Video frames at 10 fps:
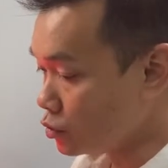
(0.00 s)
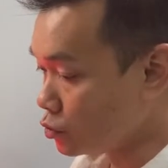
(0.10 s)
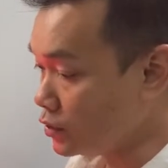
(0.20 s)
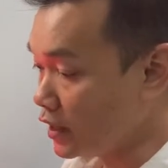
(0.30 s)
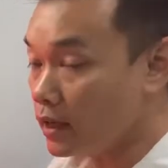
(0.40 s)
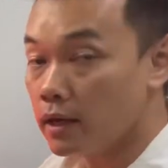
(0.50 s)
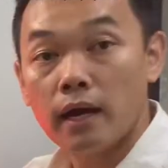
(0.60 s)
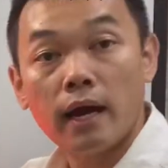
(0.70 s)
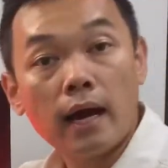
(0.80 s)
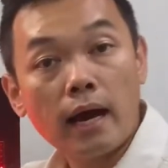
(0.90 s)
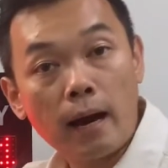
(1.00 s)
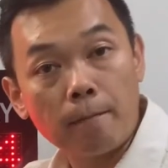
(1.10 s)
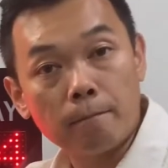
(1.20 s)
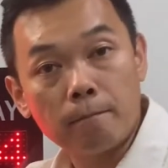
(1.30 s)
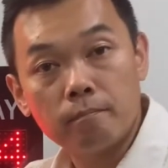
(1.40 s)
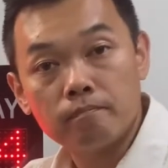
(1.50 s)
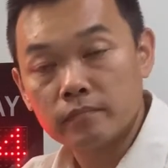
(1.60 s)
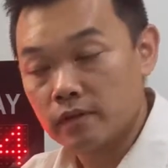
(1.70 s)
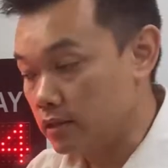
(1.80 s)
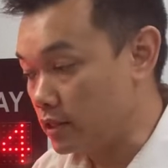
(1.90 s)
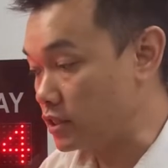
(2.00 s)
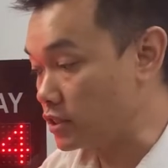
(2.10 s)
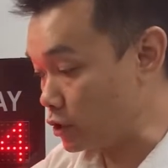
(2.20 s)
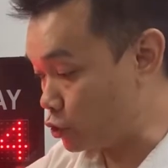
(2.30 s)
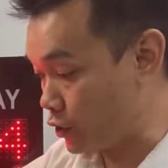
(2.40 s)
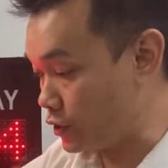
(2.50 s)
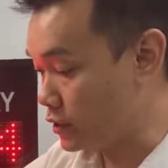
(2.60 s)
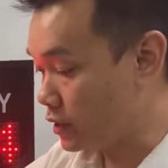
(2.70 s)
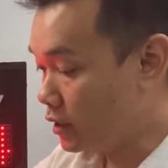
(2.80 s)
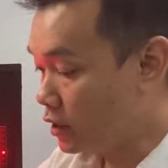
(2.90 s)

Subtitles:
to the hub. This is a switch.